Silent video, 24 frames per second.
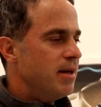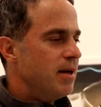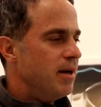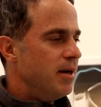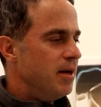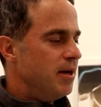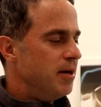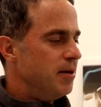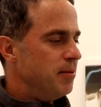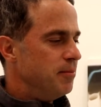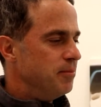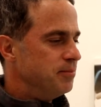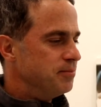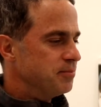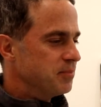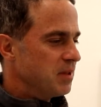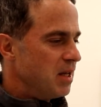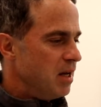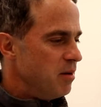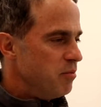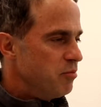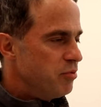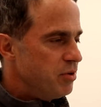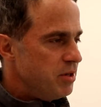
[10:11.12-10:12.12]

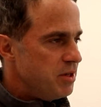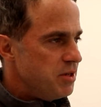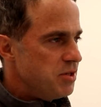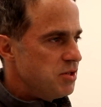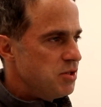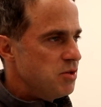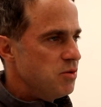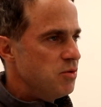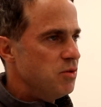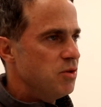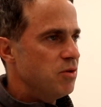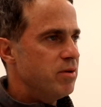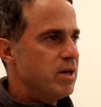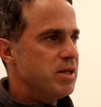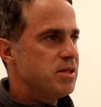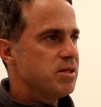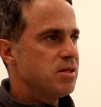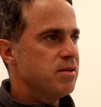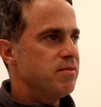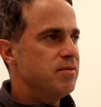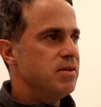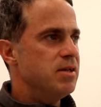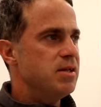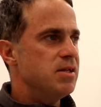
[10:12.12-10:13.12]
And pretty soon the
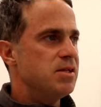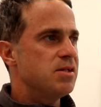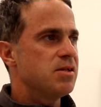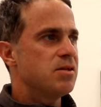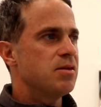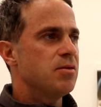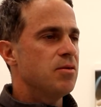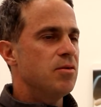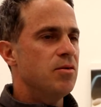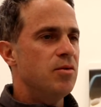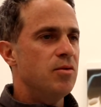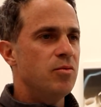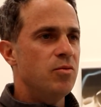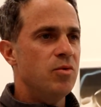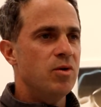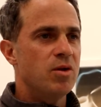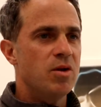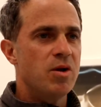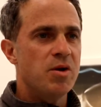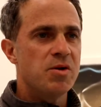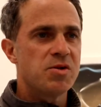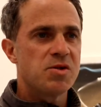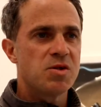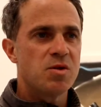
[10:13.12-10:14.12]
rest of these
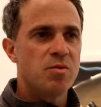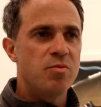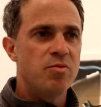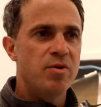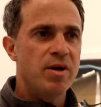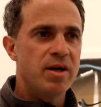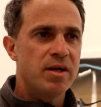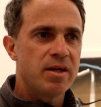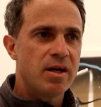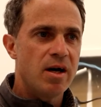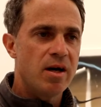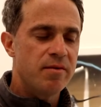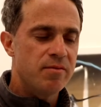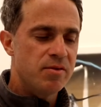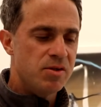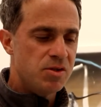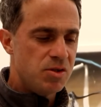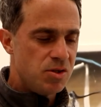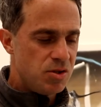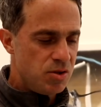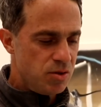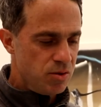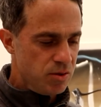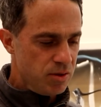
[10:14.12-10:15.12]
will also break out of the
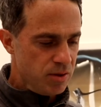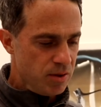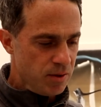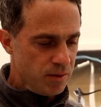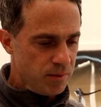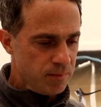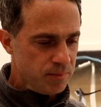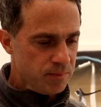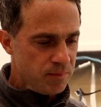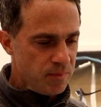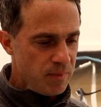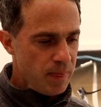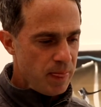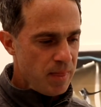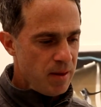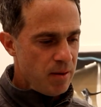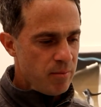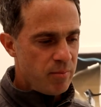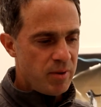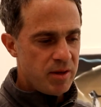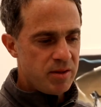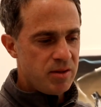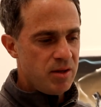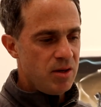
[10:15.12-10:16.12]
studio.
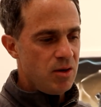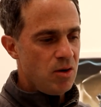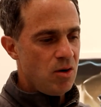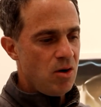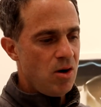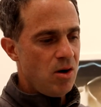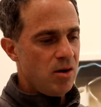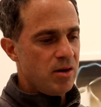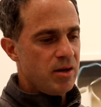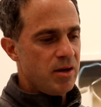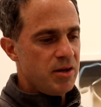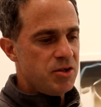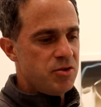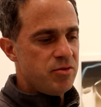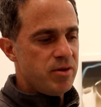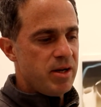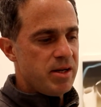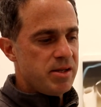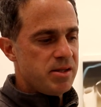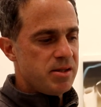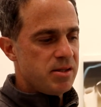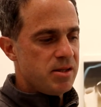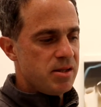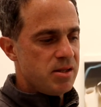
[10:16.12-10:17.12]
But they all
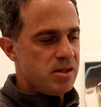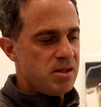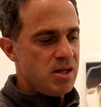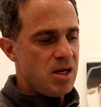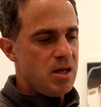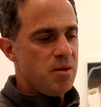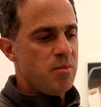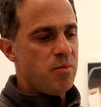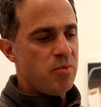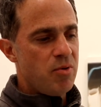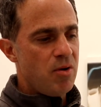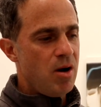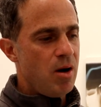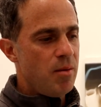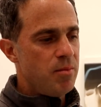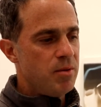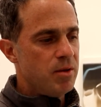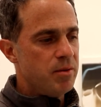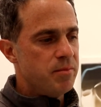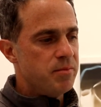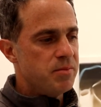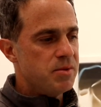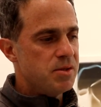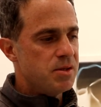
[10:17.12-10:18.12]
address the same
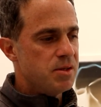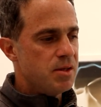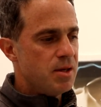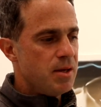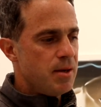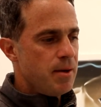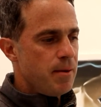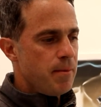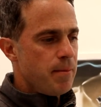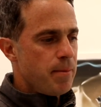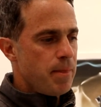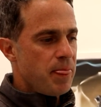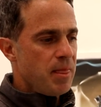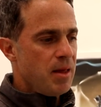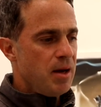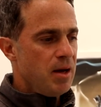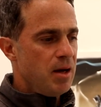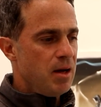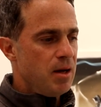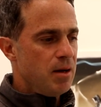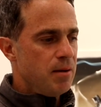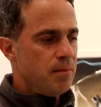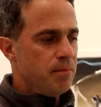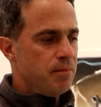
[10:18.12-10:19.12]
problems,
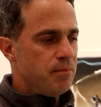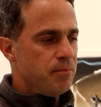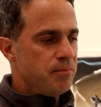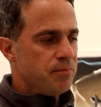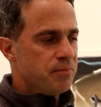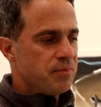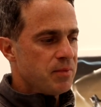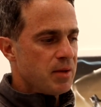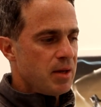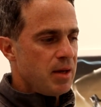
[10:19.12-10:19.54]
and